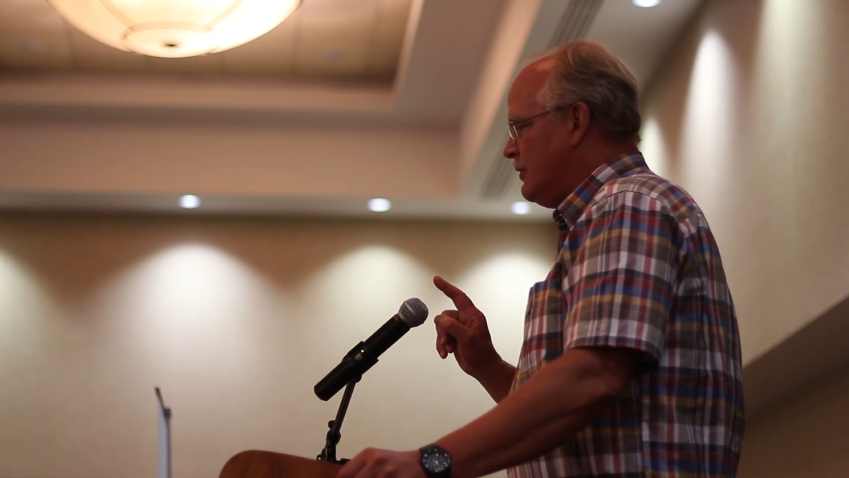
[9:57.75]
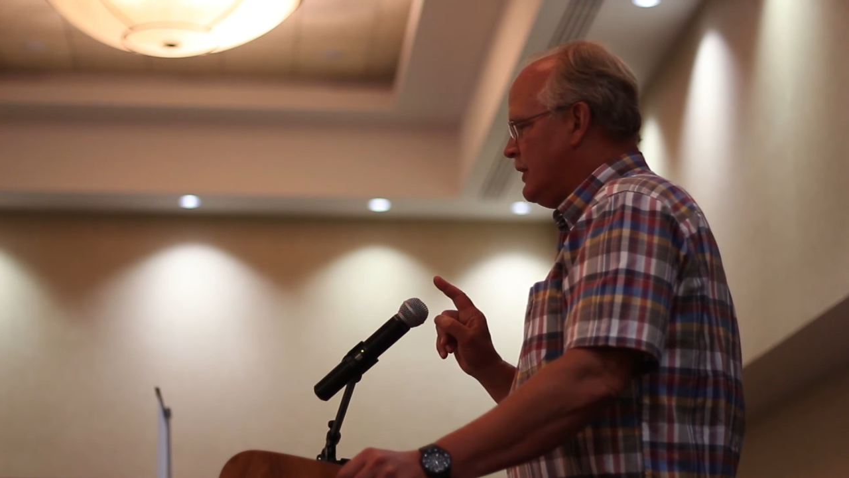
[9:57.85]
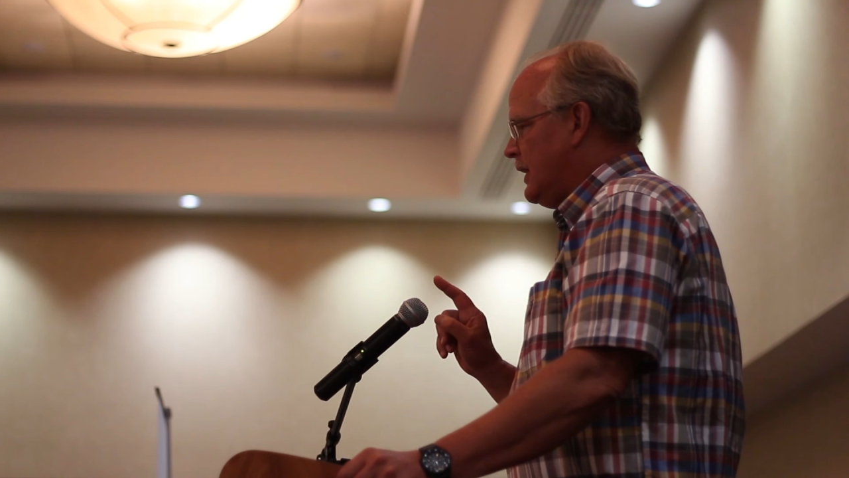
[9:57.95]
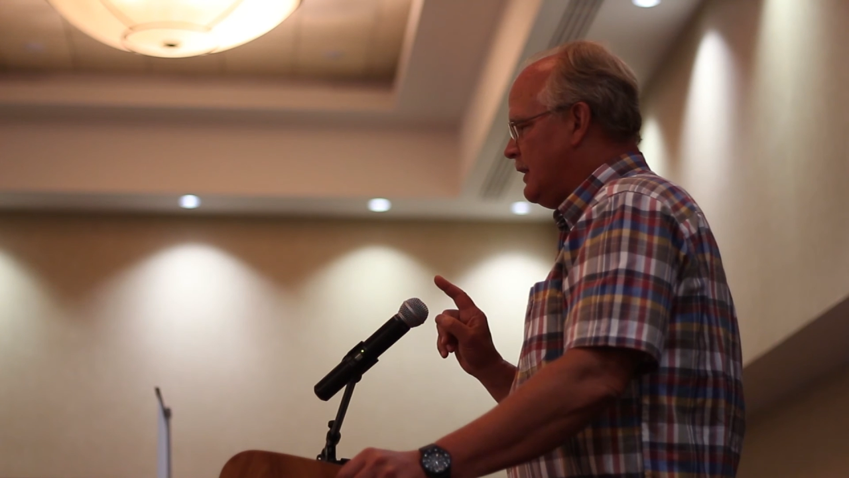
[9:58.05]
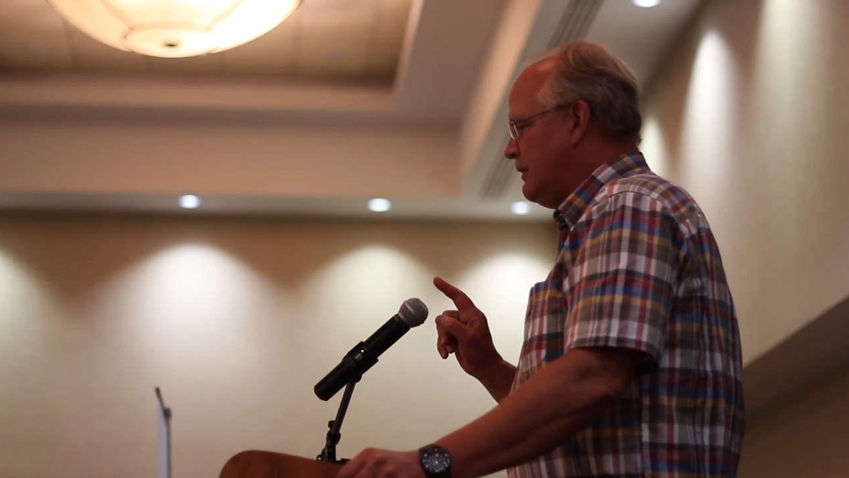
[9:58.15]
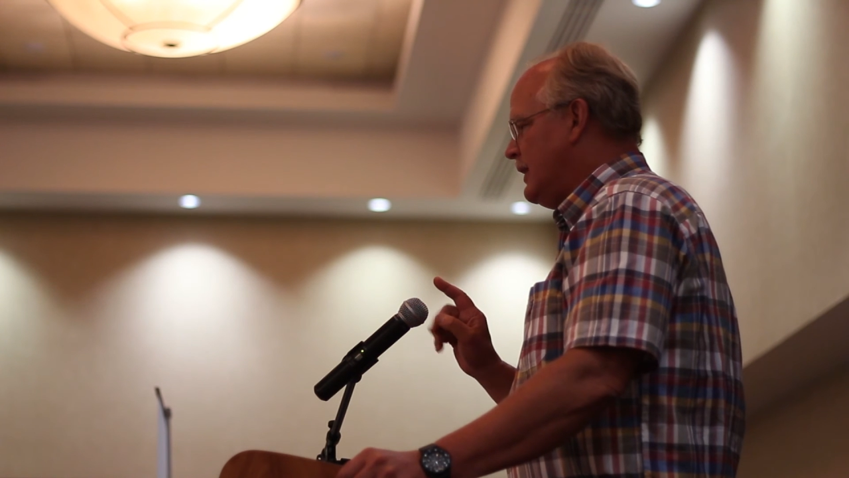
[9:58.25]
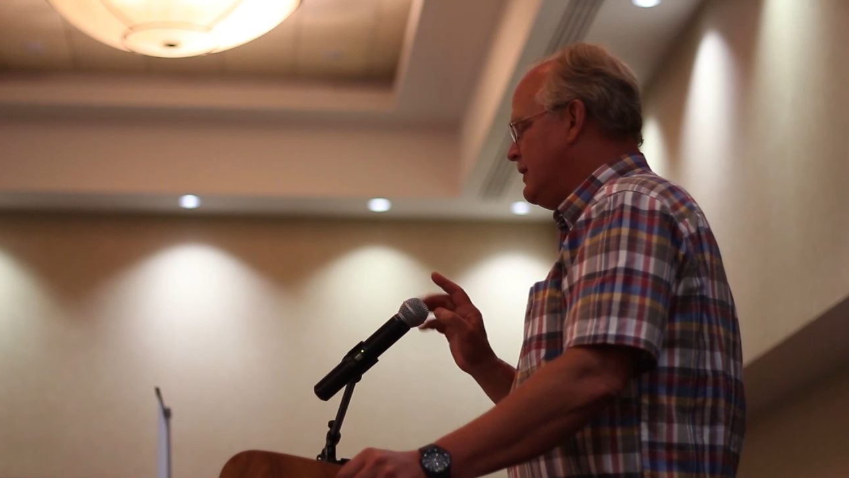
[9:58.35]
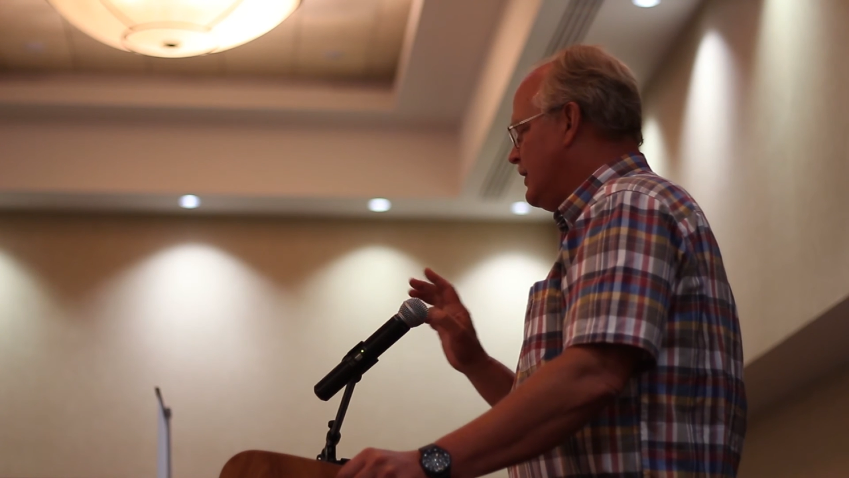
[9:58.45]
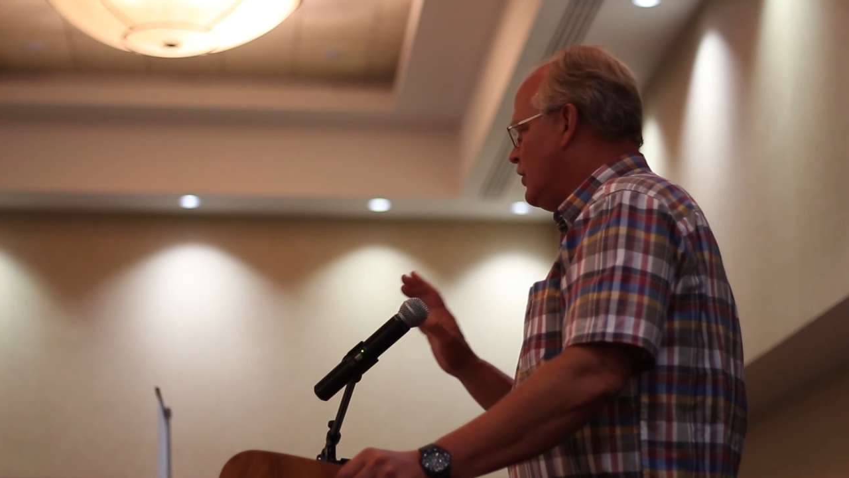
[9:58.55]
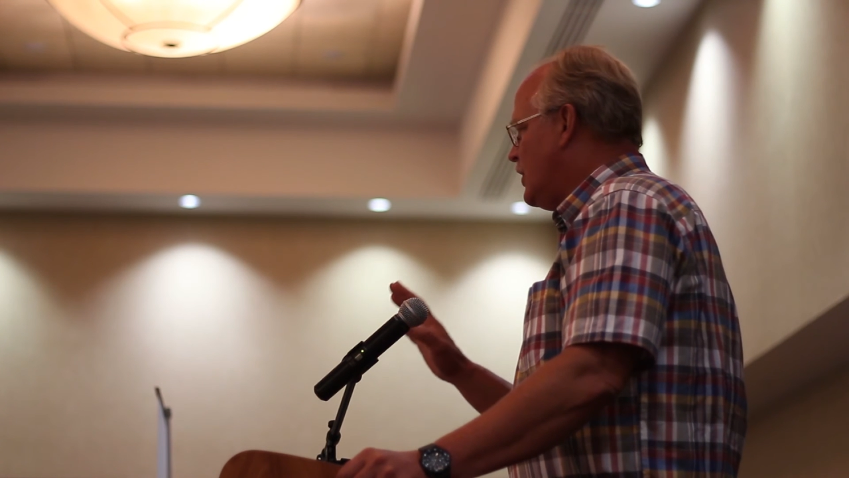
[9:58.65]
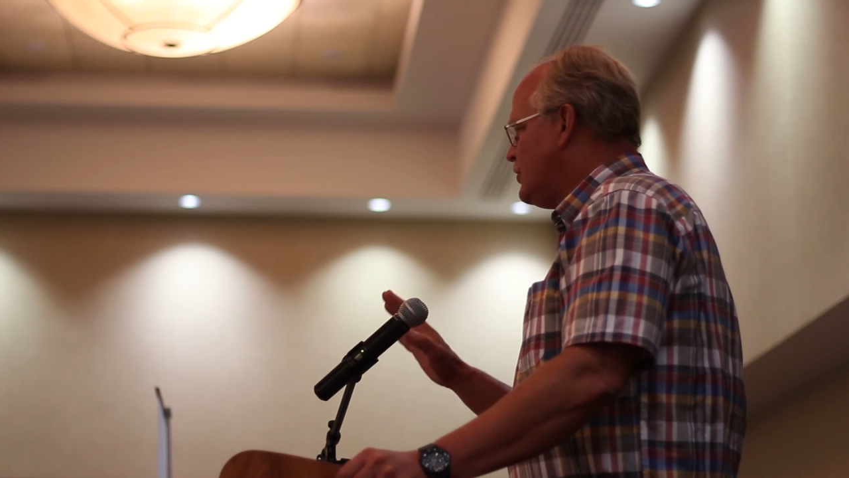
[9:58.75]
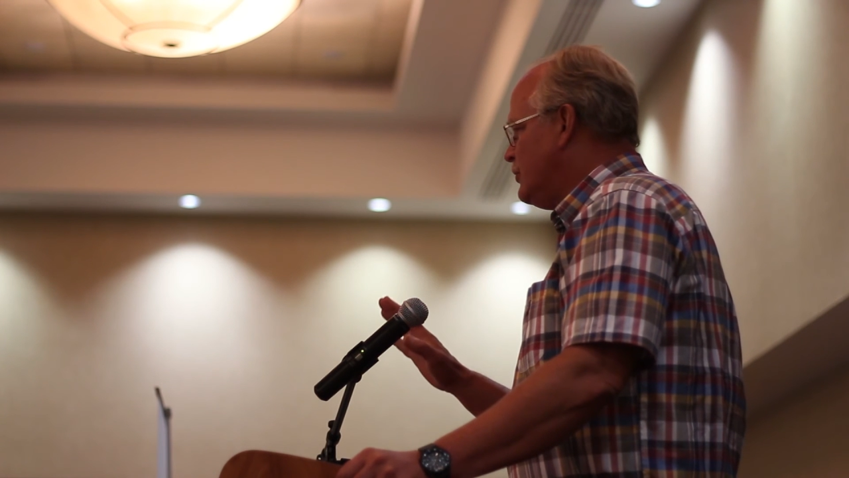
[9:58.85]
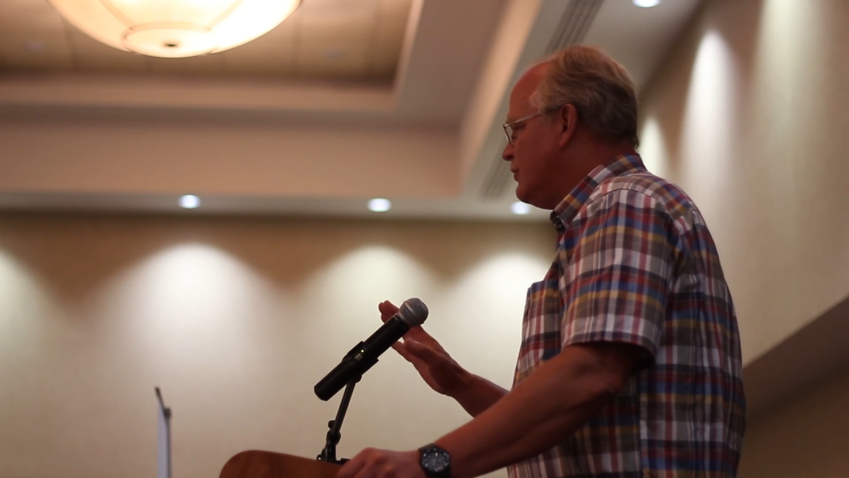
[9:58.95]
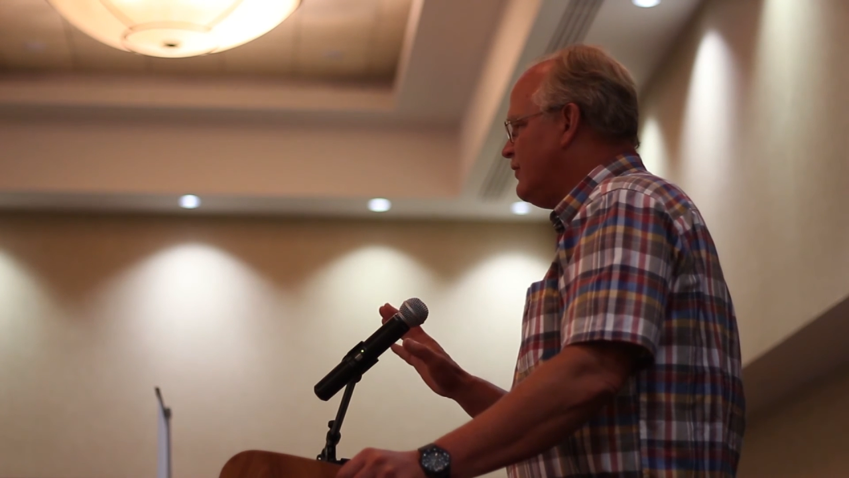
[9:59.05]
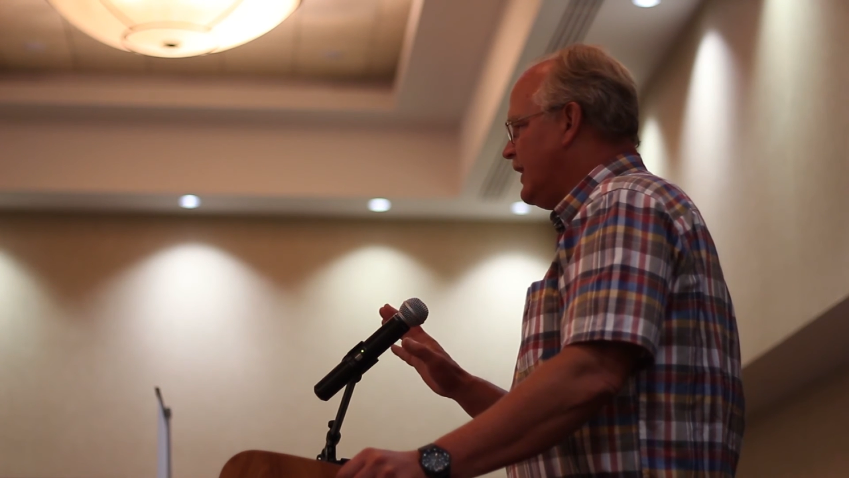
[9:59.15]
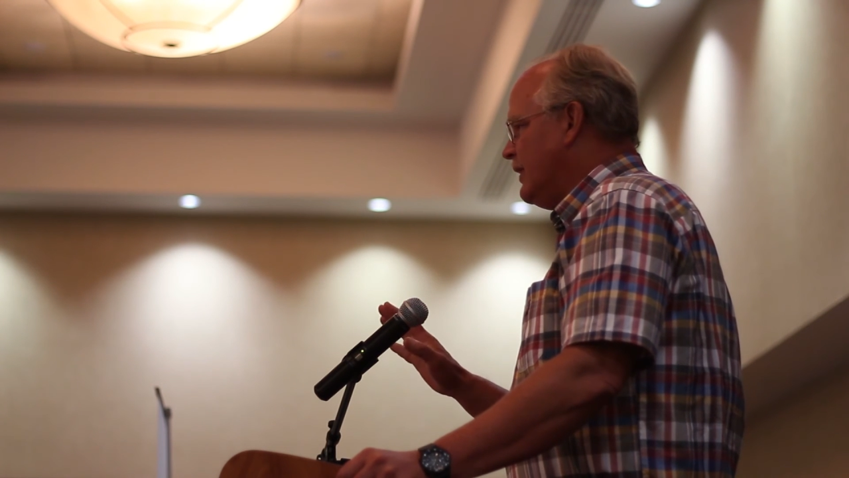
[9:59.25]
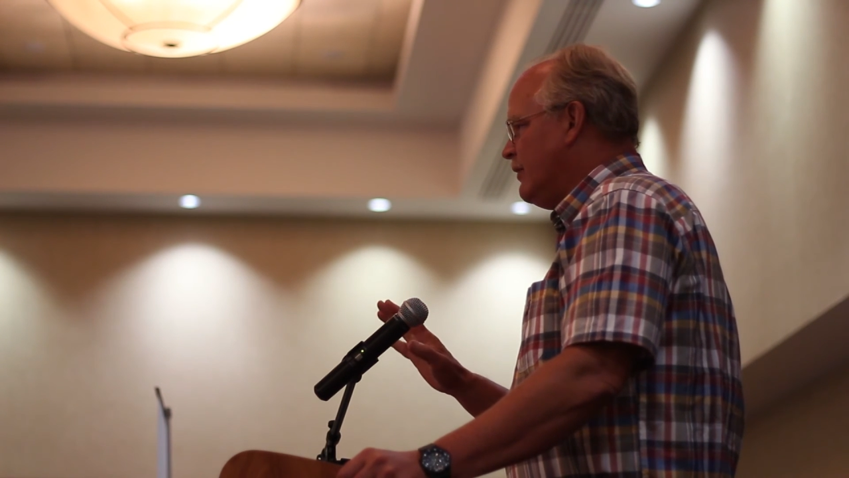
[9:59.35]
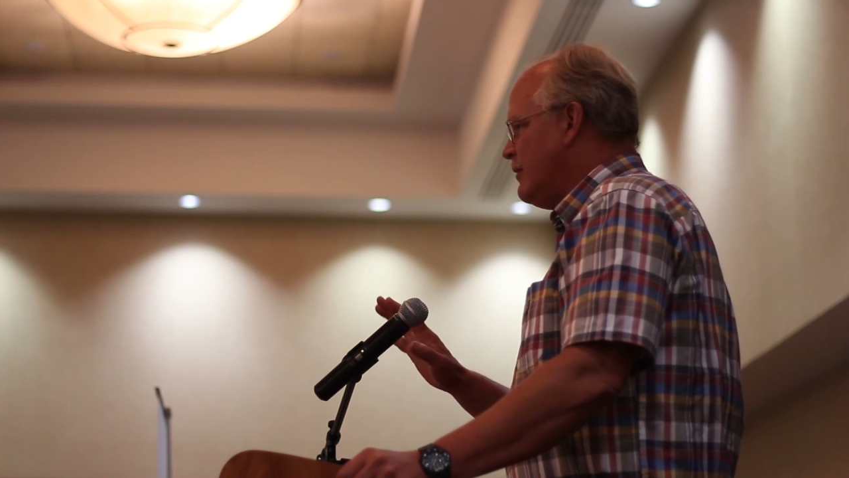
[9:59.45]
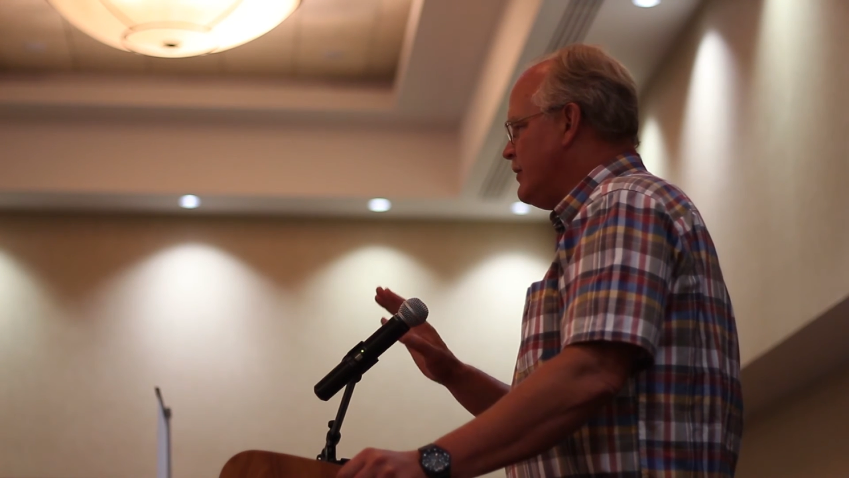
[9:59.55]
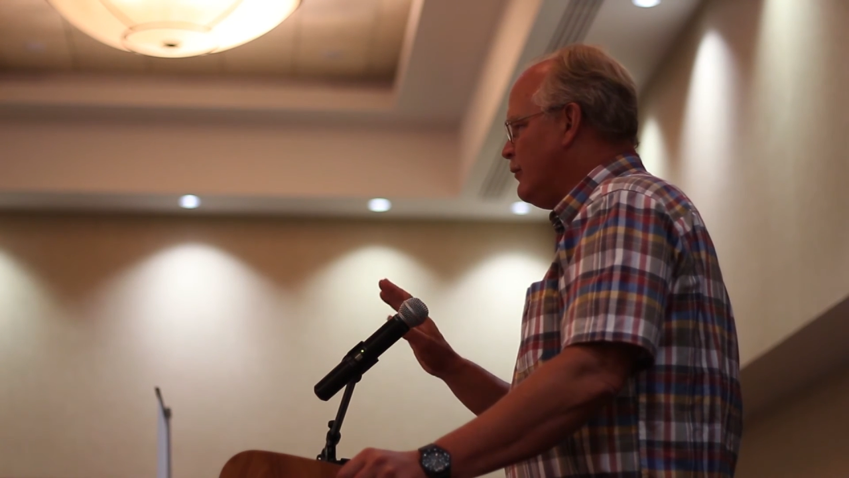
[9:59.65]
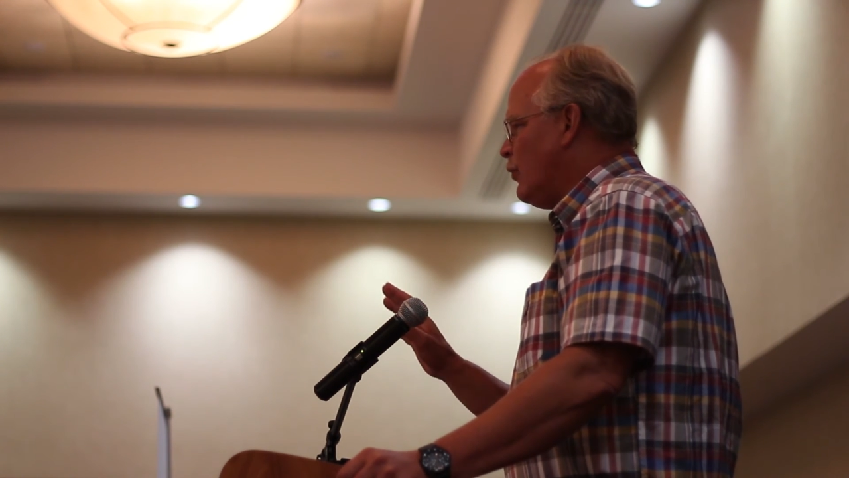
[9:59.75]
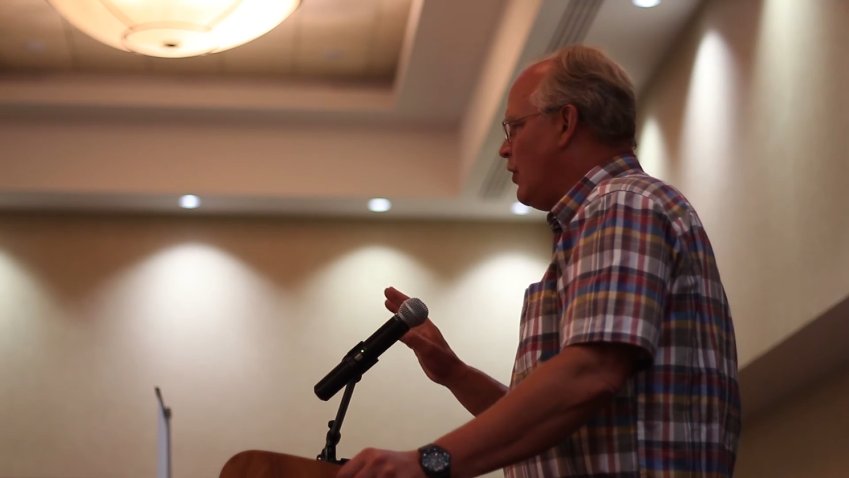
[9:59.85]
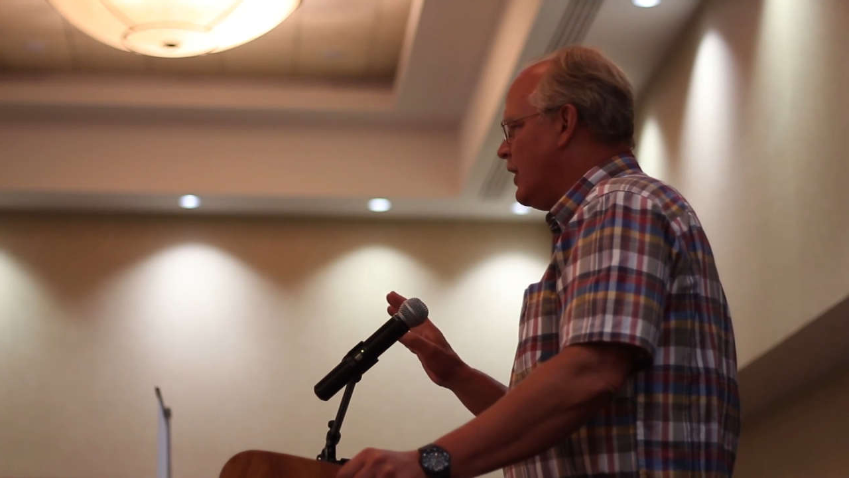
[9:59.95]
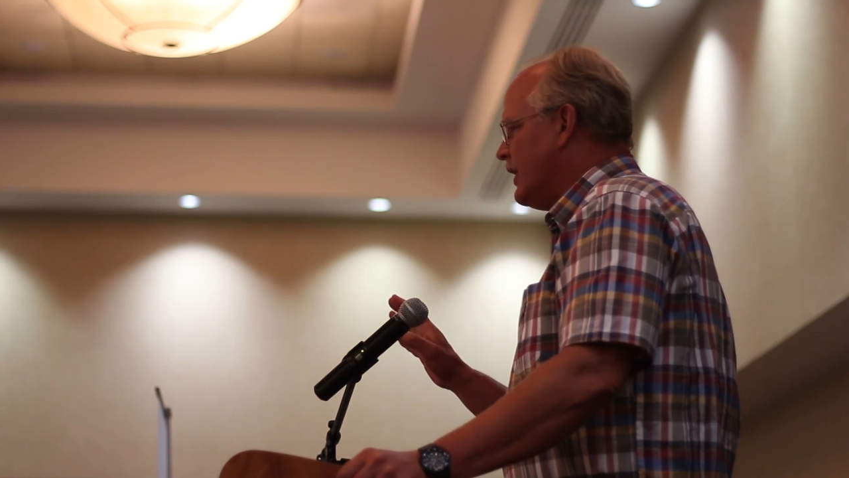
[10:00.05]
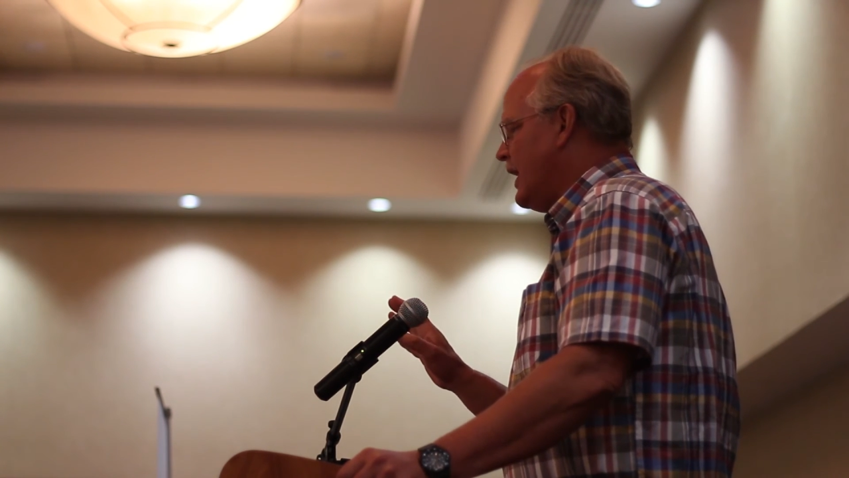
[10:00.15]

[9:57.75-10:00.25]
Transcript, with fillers: Uh, the lawsuit's fine, don't get me wrong.